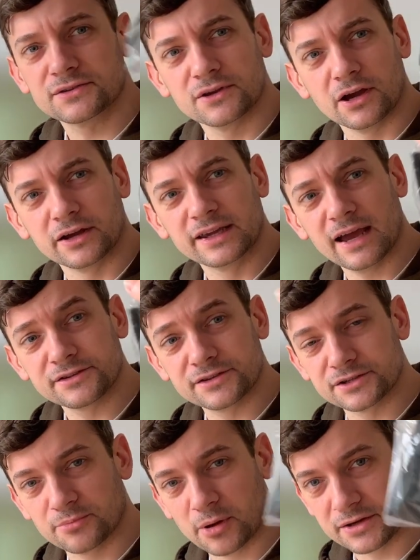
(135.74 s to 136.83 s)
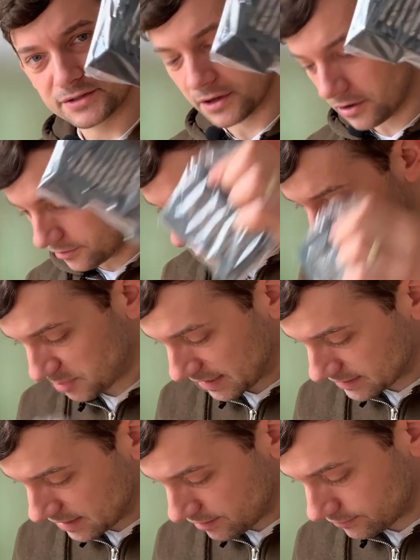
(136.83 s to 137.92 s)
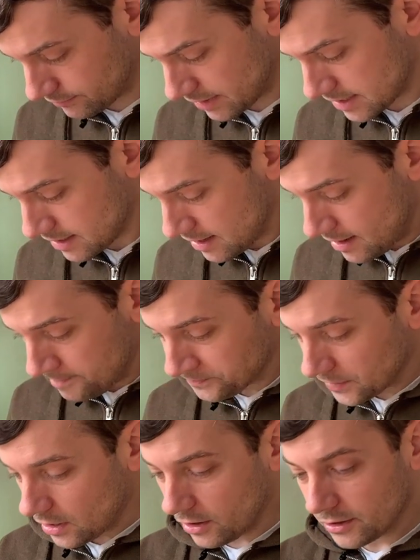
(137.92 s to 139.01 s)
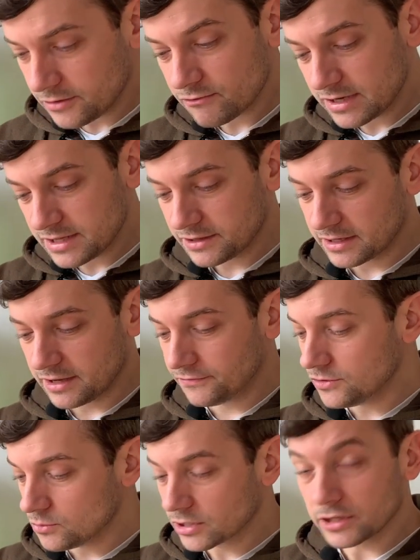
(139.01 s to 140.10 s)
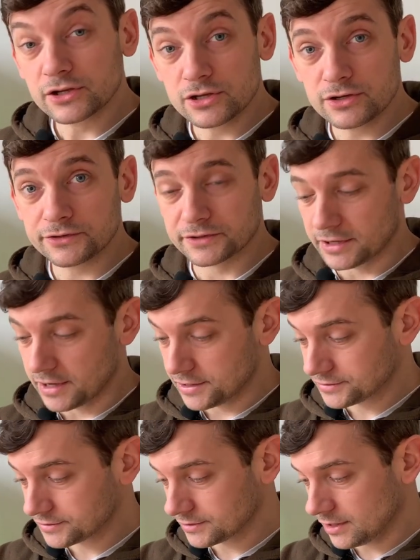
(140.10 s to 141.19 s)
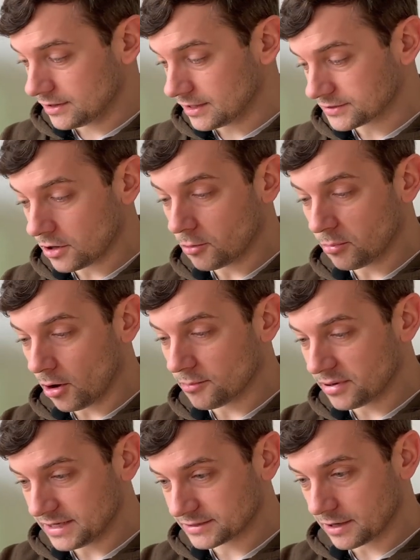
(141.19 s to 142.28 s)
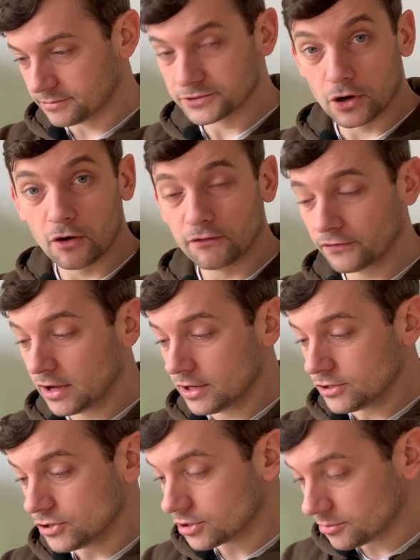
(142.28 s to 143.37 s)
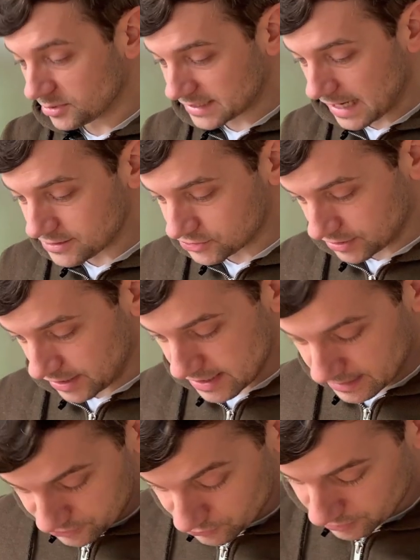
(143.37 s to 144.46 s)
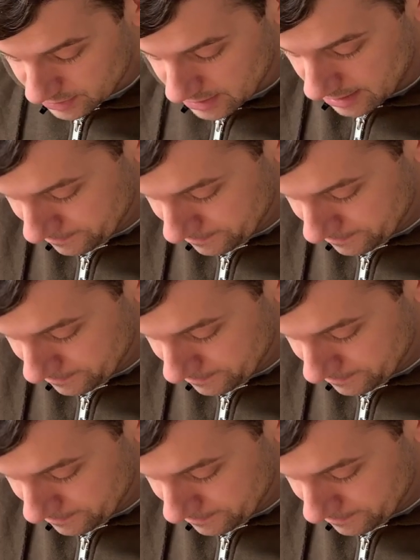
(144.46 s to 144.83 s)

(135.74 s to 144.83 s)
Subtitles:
that I guess are supposed to hold bacteria in. I really think if you were going to use this whole bottom piece comes off. You could potentially, let's try and do that.